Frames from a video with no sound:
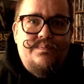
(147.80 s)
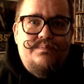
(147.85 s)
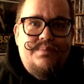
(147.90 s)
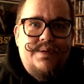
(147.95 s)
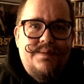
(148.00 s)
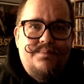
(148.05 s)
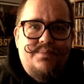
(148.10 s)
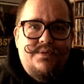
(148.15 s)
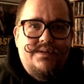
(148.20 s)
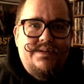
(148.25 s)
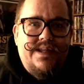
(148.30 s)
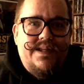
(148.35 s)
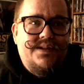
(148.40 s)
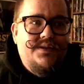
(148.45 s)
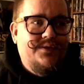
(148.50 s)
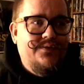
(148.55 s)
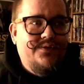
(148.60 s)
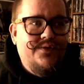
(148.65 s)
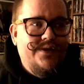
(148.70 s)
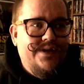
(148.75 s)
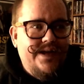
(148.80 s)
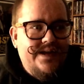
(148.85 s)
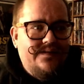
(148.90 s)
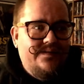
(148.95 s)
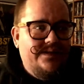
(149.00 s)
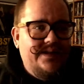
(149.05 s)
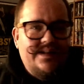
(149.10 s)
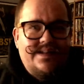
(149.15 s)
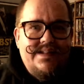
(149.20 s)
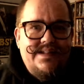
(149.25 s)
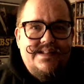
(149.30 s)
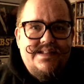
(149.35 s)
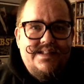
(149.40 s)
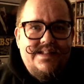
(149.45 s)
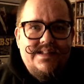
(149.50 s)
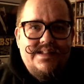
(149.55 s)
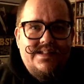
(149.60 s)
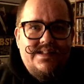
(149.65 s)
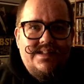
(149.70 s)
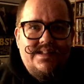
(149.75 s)
People tend to forget that
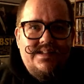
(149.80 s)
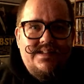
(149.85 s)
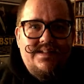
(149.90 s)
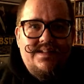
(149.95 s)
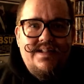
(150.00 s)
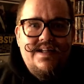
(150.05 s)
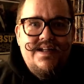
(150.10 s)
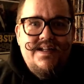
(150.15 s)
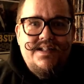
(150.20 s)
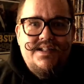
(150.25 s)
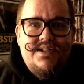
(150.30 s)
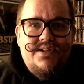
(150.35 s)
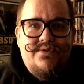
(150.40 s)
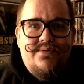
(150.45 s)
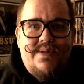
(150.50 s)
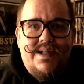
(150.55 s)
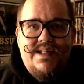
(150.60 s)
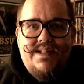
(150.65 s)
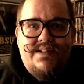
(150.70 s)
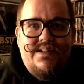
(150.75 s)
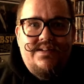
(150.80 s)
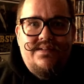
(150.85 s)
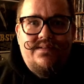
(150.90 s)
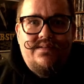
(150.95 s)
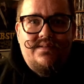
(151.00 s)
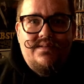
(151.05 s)
it's quite